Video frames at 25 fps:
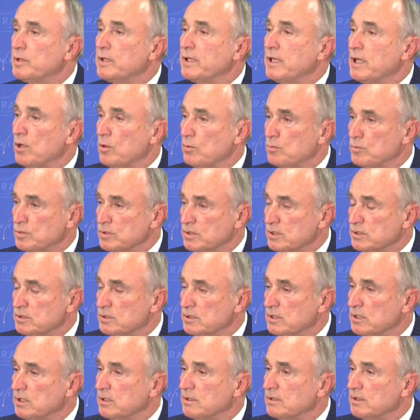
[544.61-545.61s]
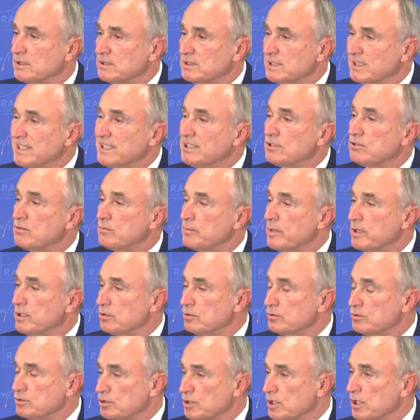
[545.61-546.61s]
bit helps. It's an
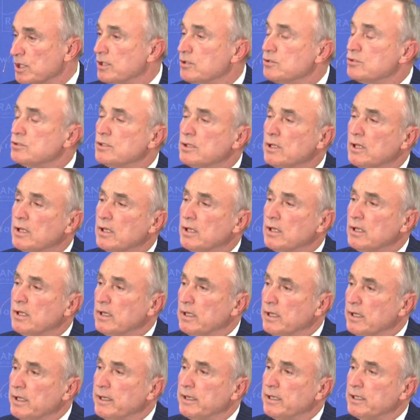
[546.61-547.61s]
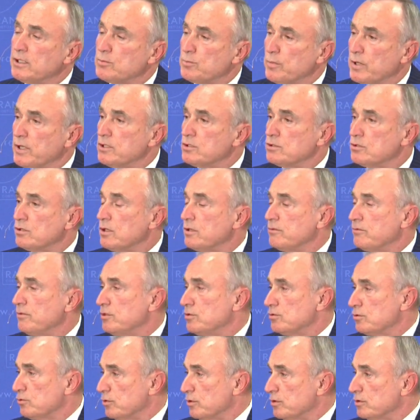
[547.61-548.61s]
incremental change. And it's based on
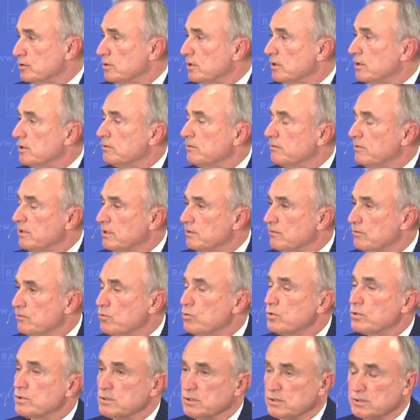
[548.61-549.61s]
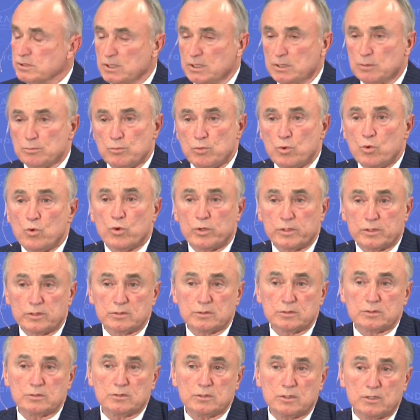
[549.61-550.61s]
research, and it reinforces the
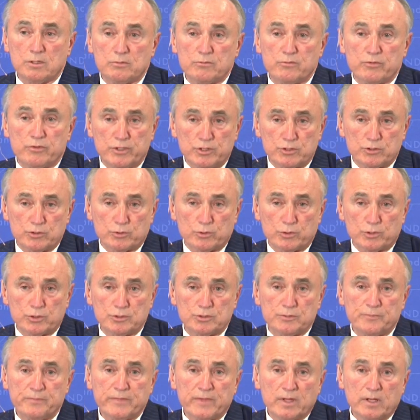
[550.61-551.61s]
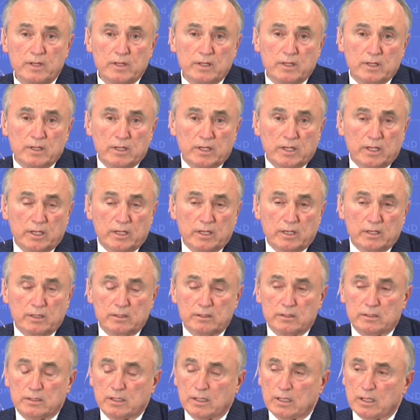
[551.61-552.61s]
importance of research.
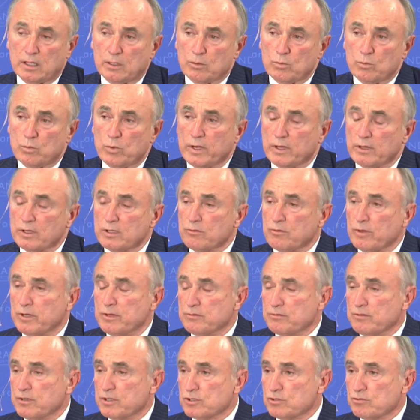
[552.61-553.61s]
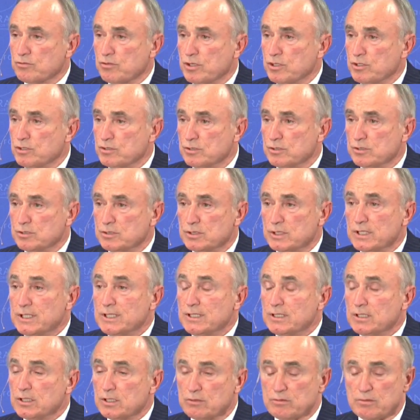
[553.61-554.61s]
And one of the great frustrations
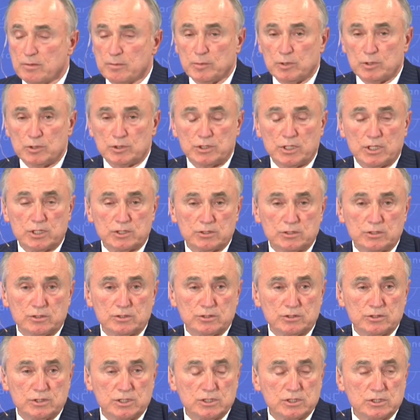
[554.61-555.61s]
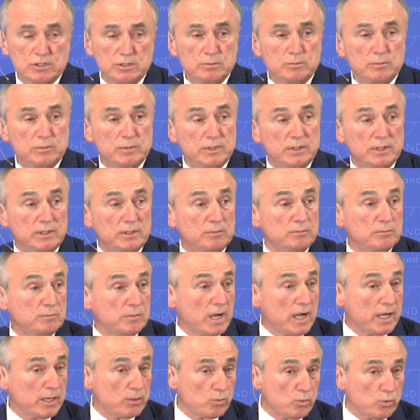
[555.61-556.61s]
in the criminal justice system in
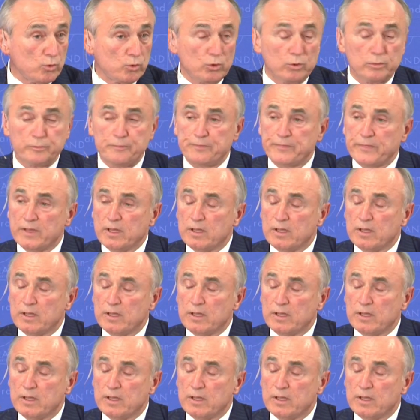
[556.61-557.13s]
my world,